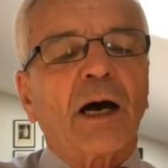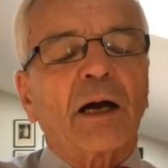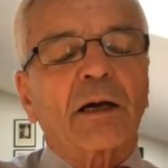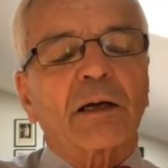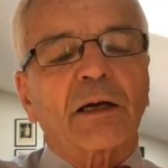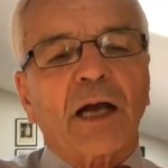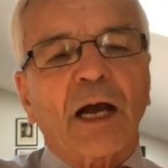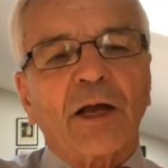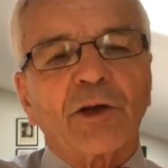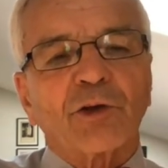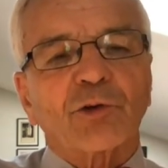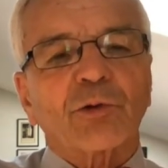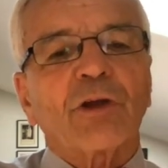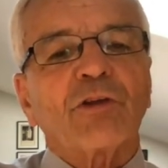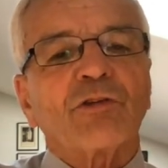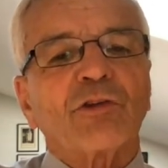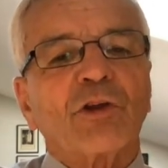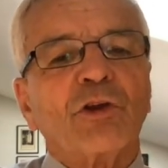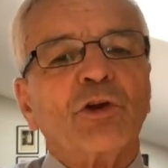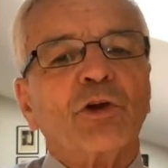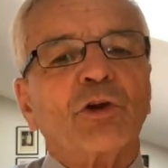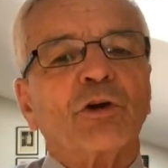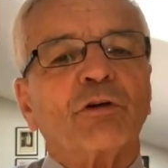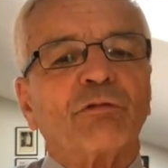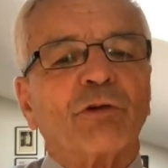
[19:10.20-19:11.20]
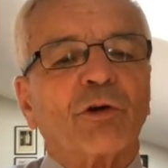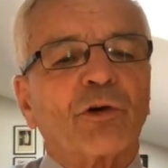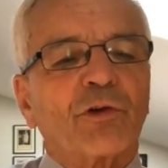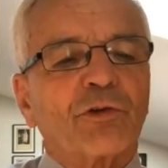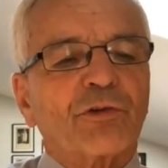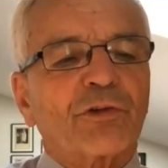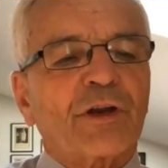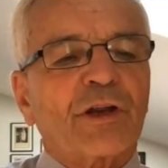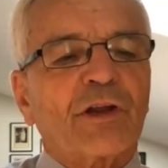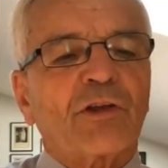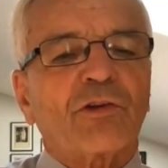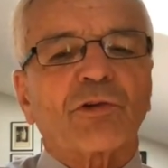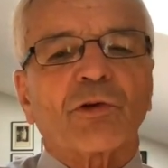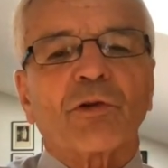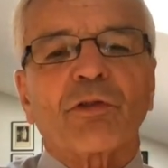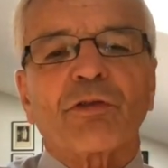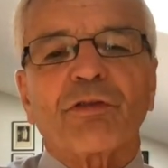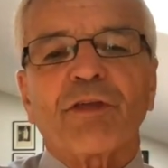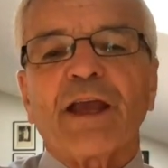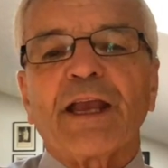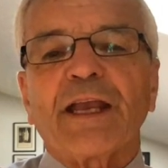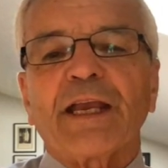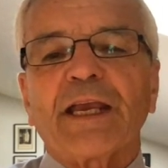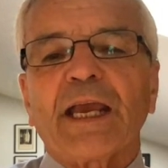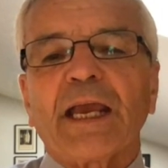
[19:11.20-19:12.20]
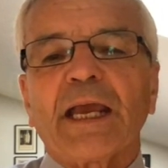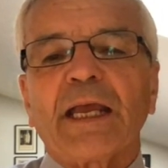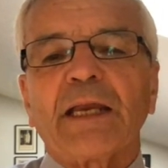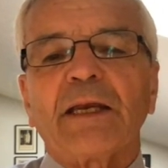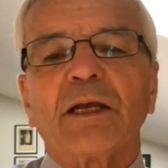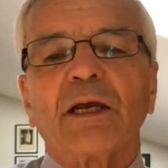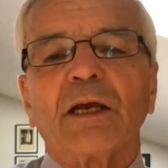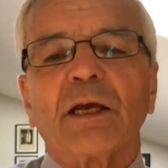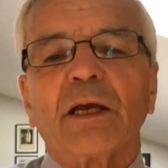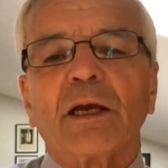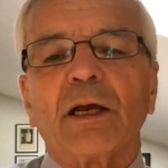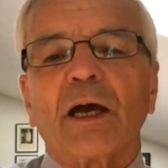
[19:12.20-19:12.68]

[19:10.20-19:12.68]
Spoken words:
countries and universities are thinking.